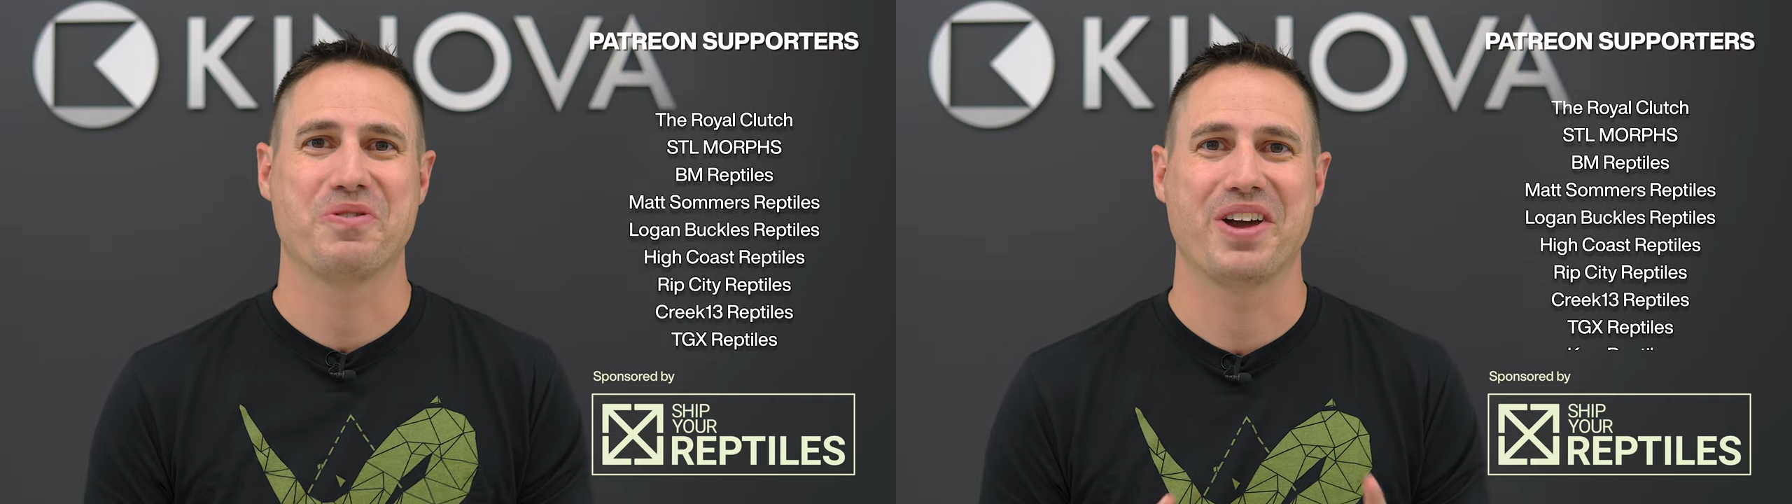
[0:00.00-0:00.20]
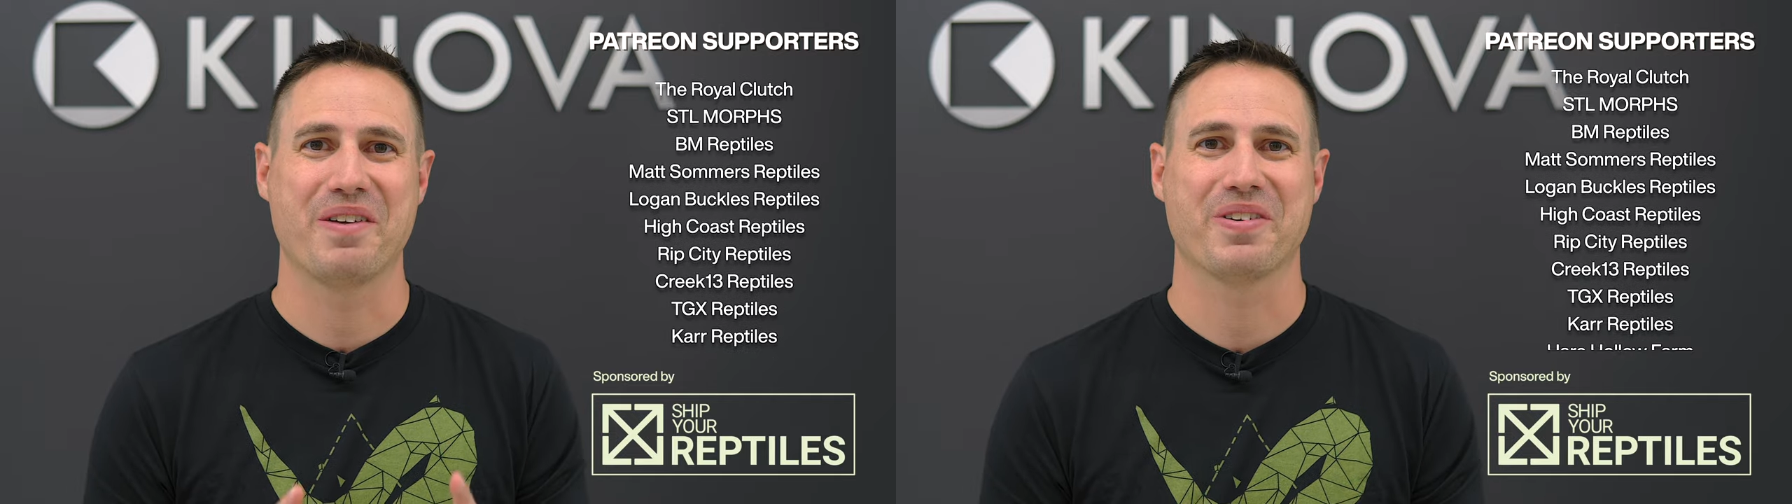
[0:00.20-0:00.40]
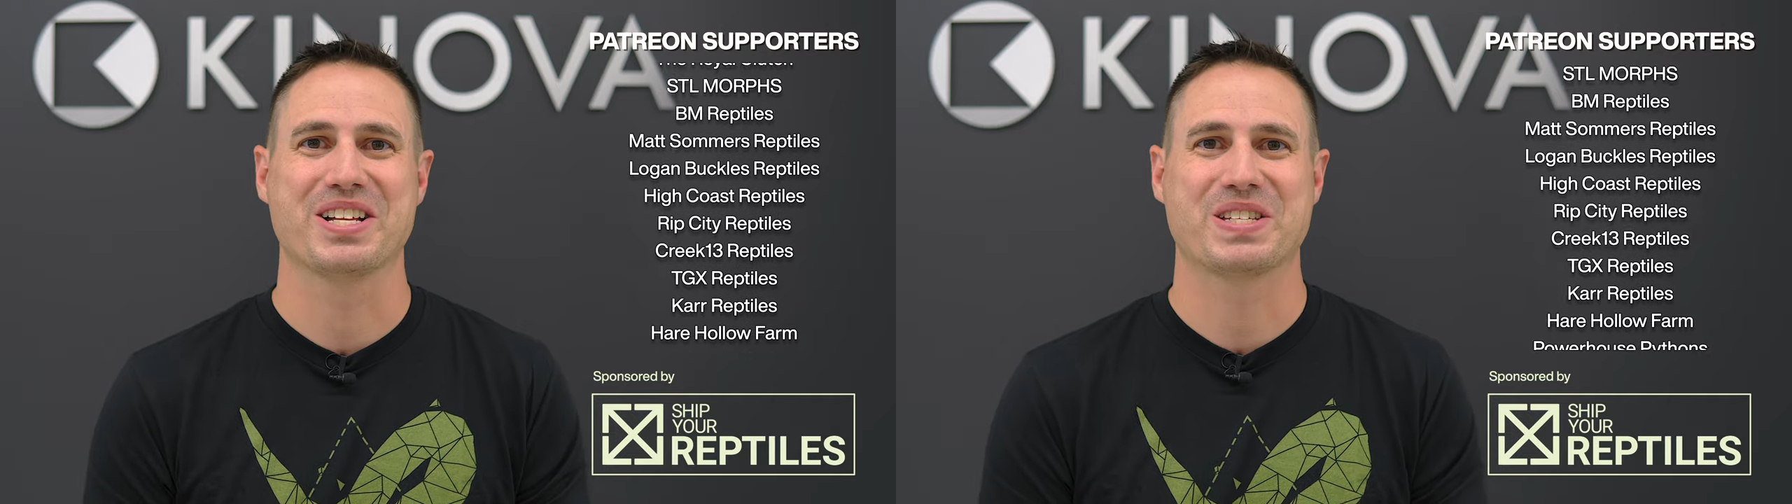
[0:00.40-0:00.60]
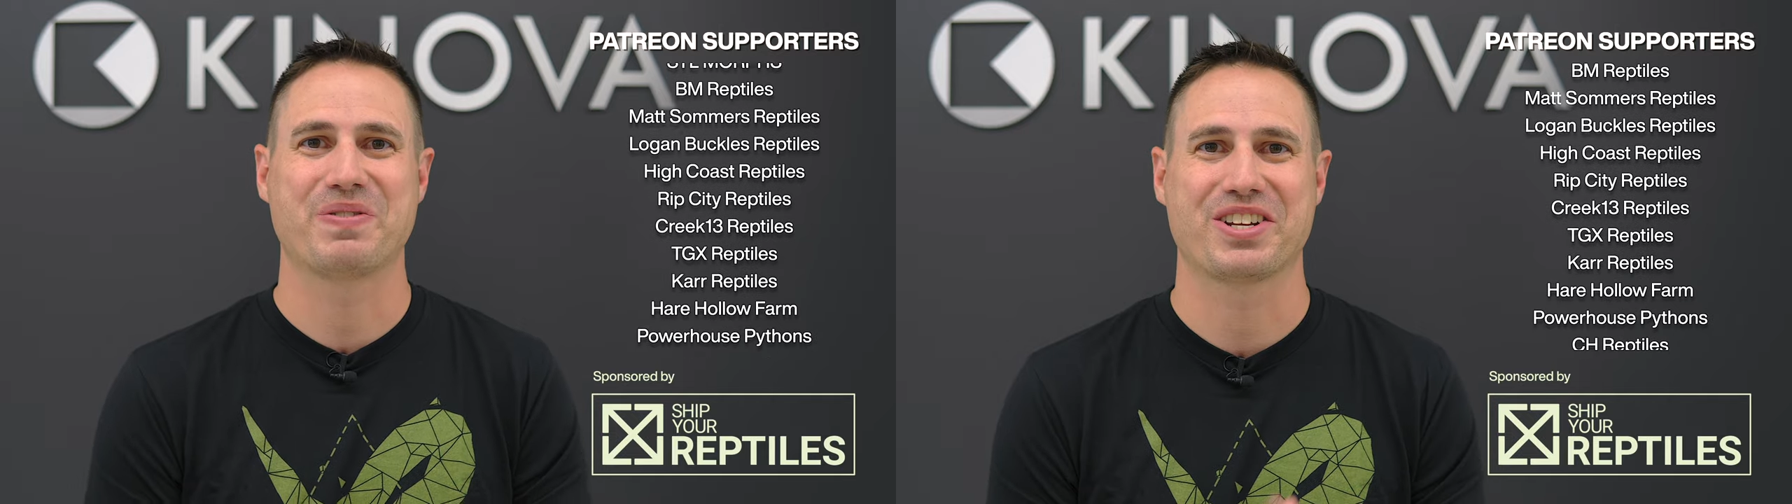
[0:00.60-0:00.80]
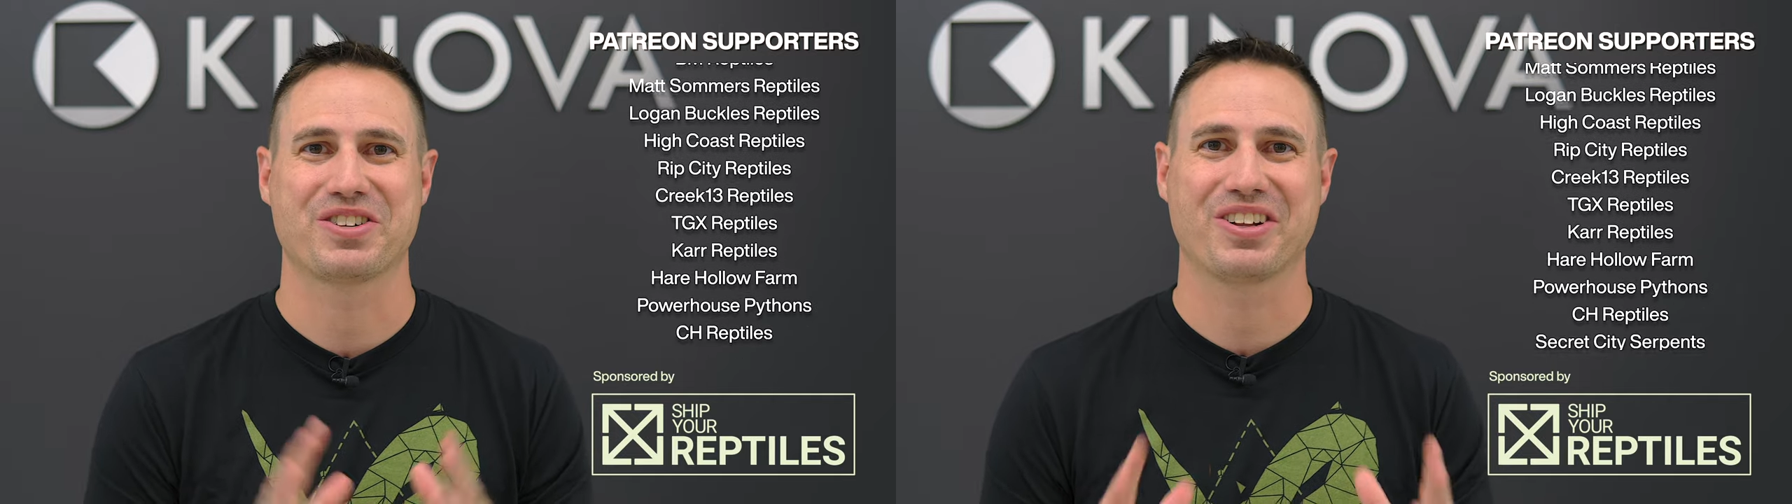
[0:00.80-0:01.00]
favorite
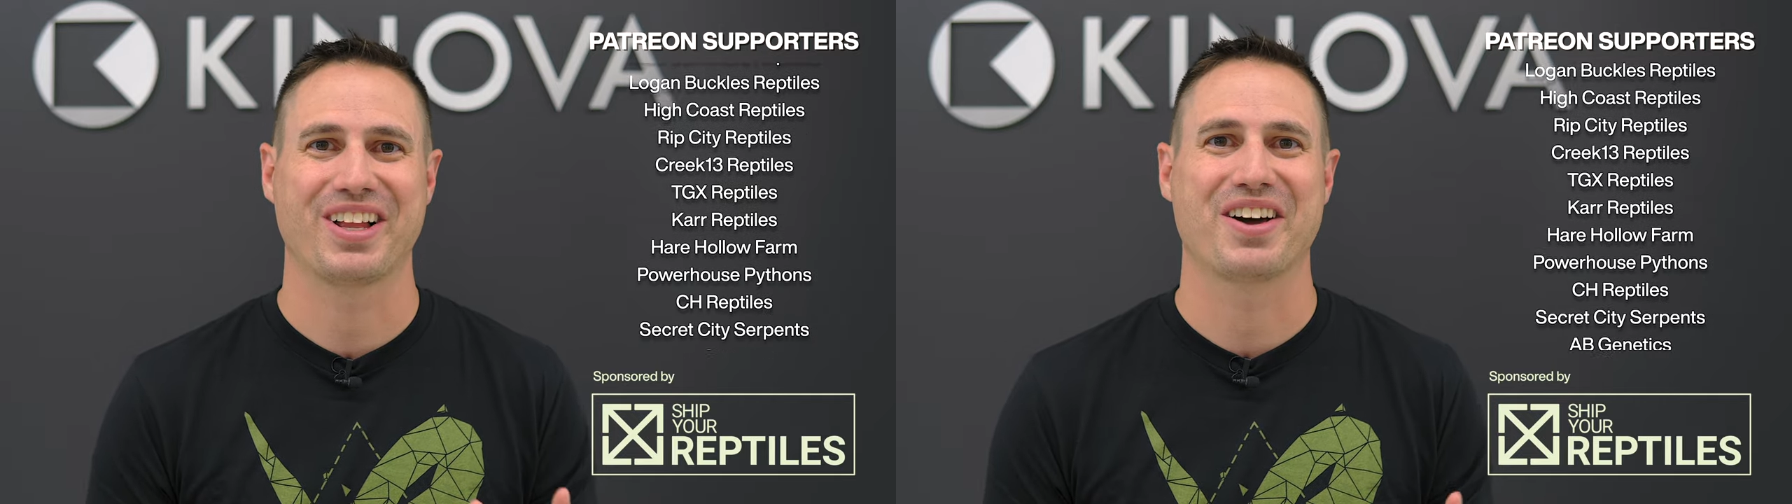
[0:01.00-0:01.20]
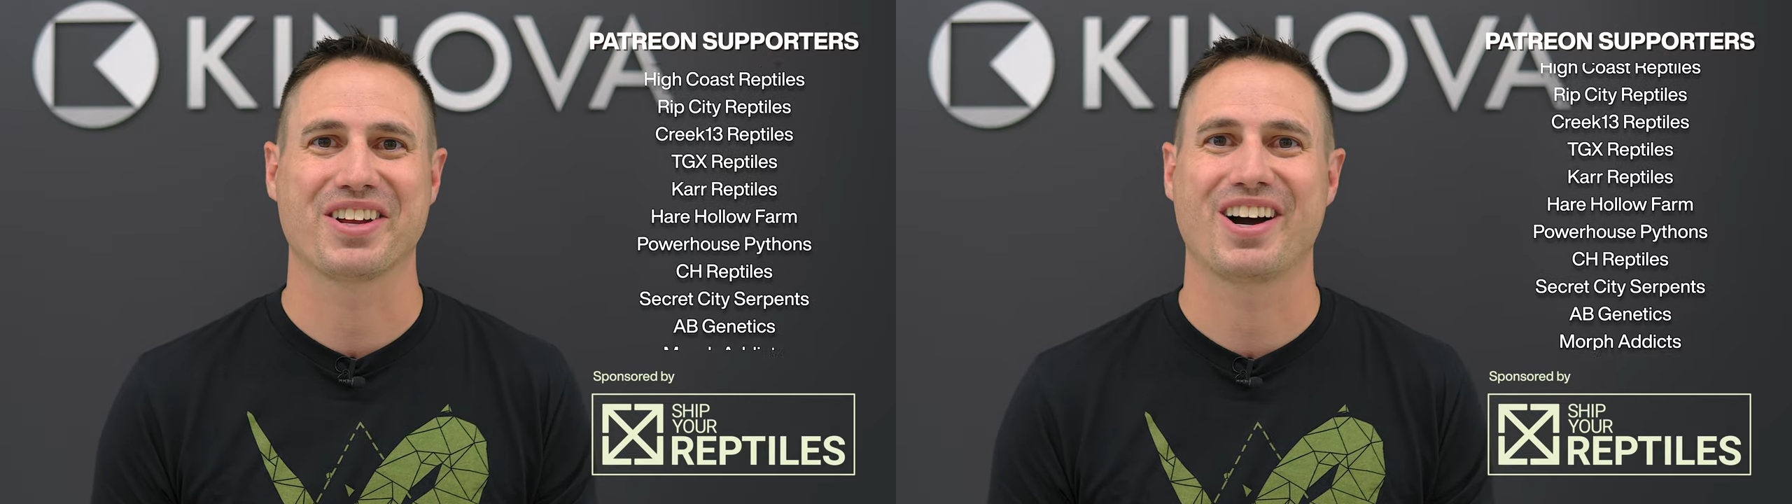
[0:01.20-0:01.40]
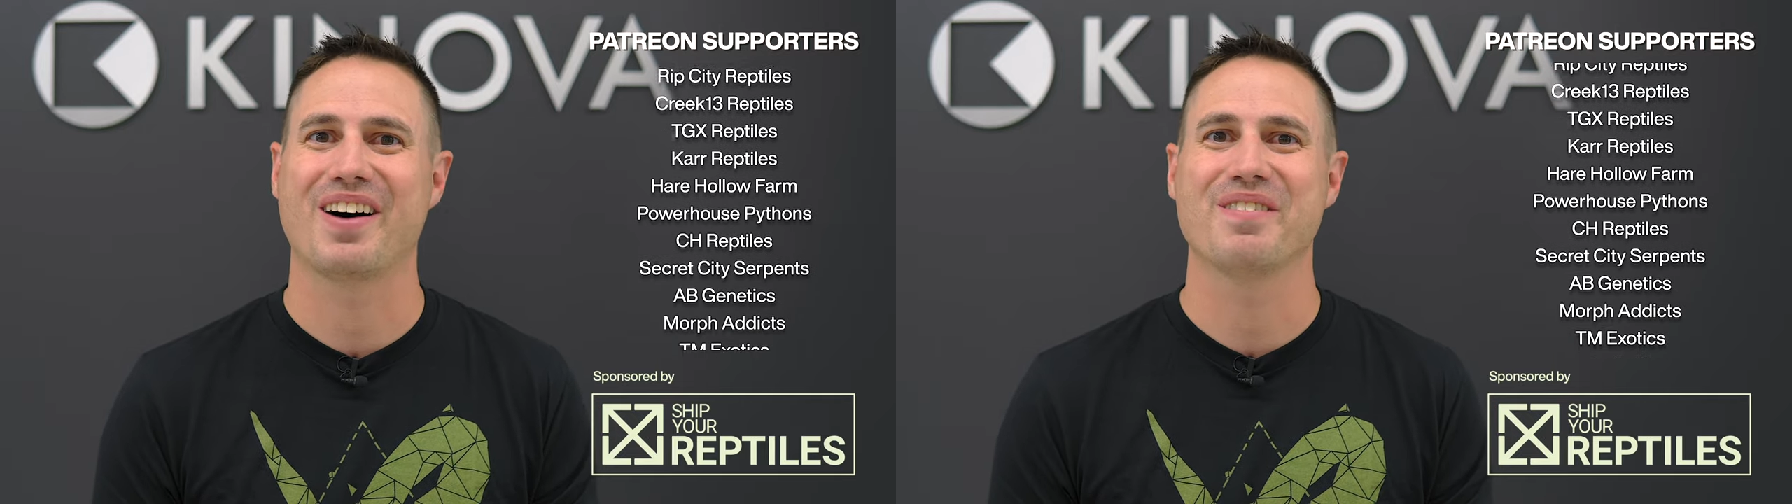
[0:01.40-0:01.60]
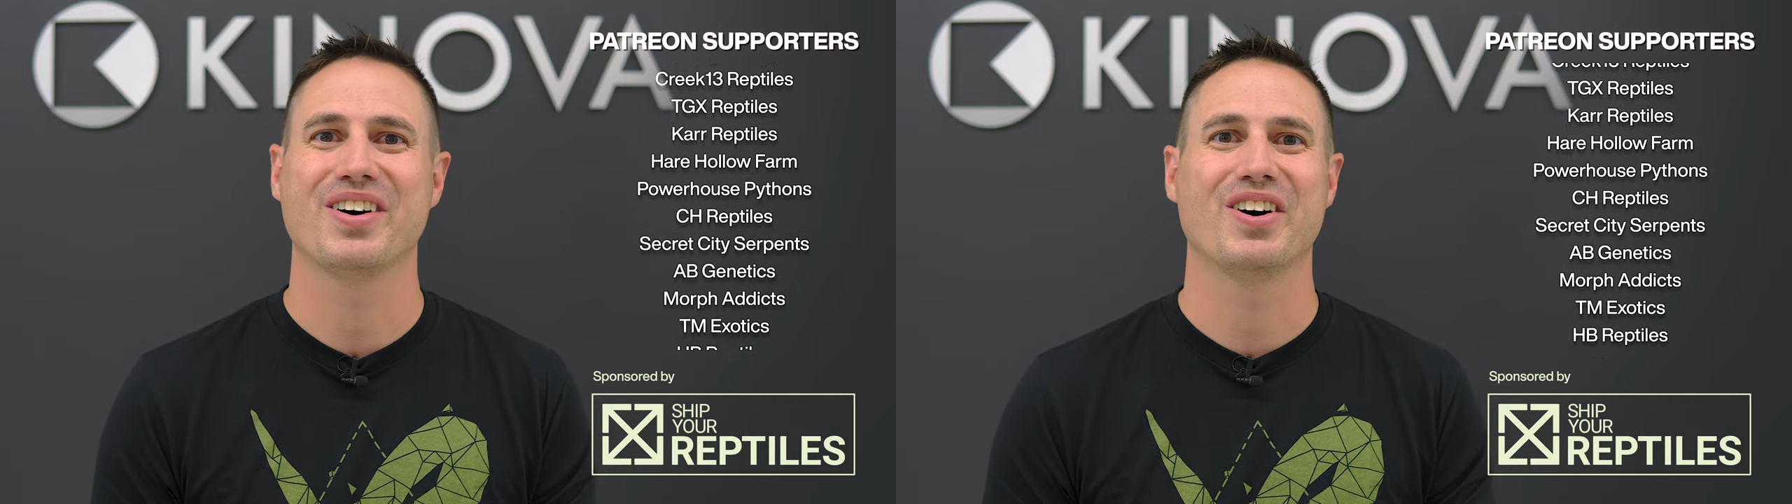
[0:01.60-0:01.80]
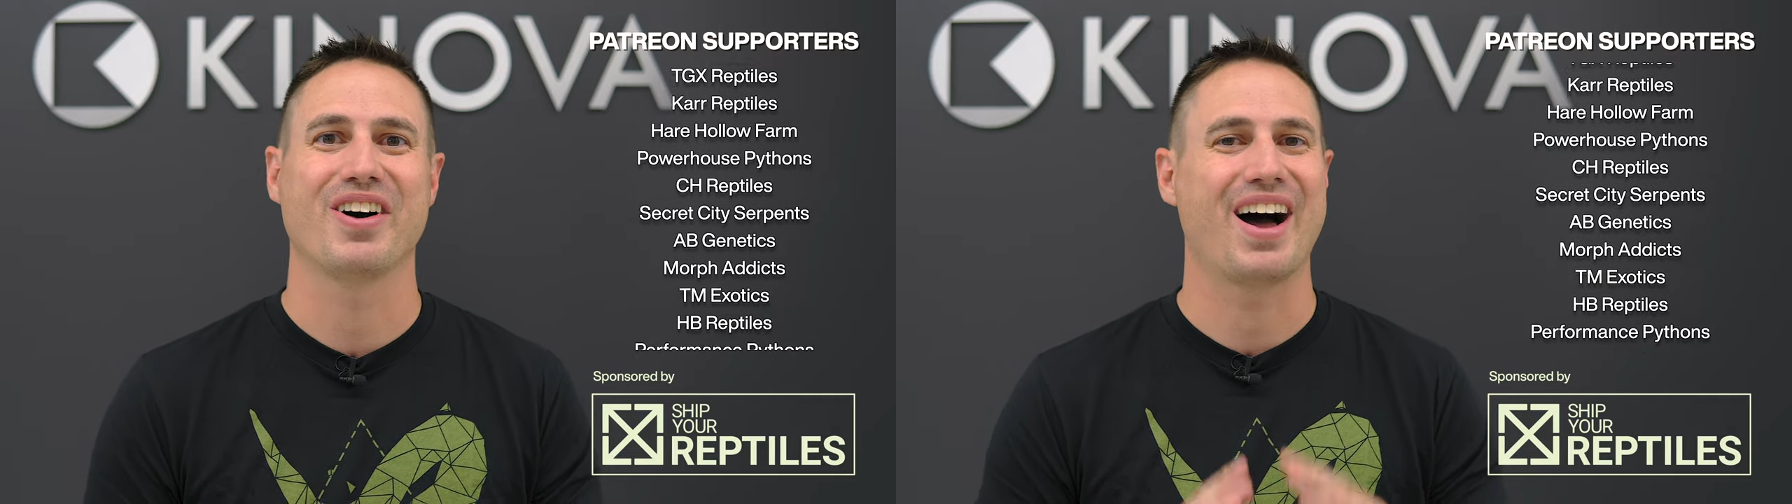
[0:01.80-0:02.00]
special clown
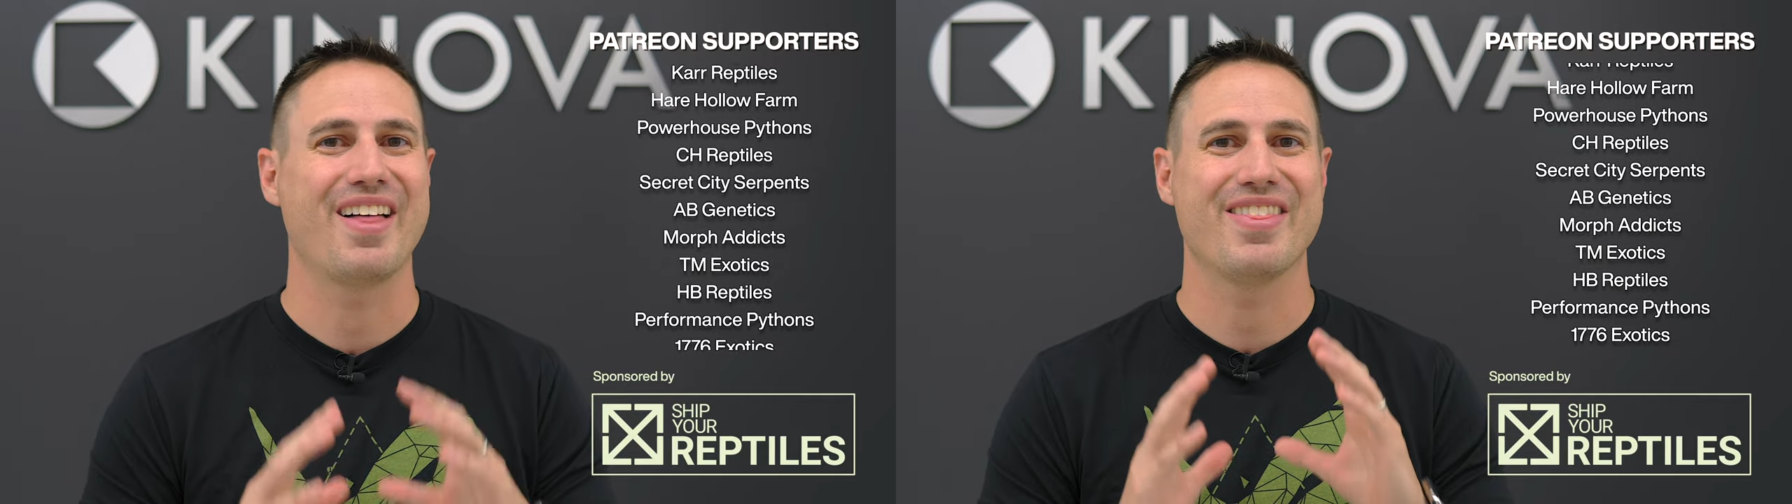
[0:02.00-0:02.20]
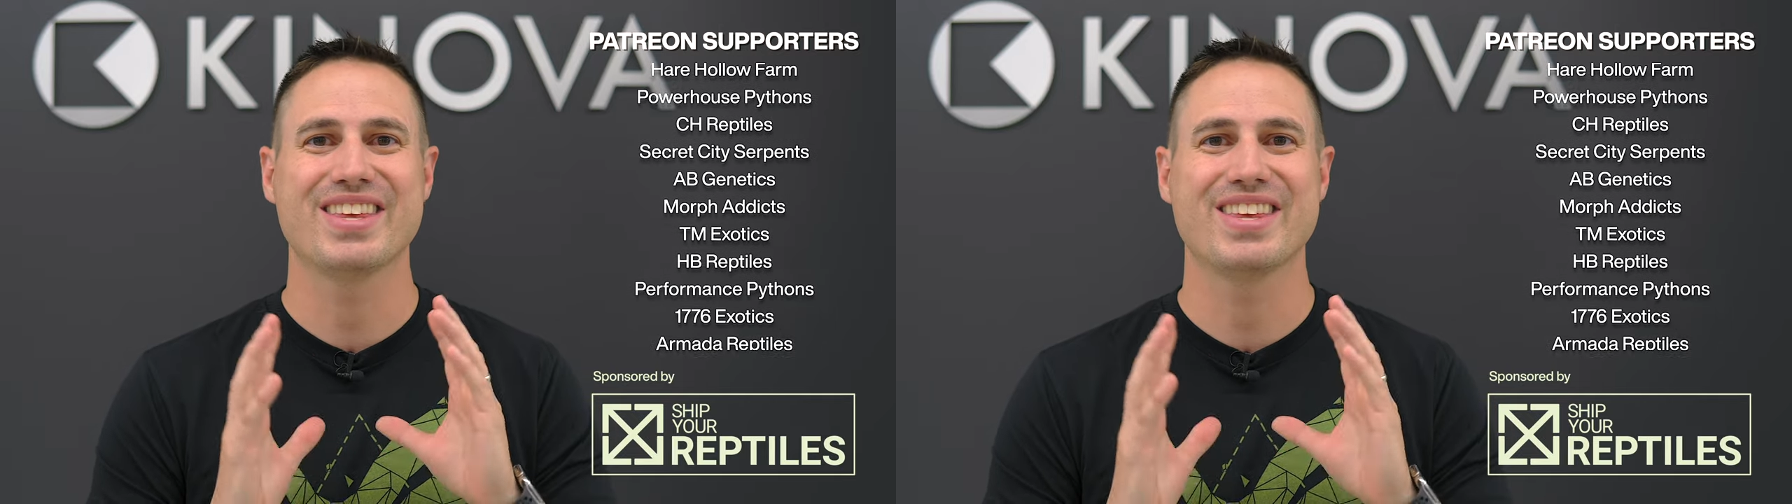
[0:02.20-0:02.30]
combo.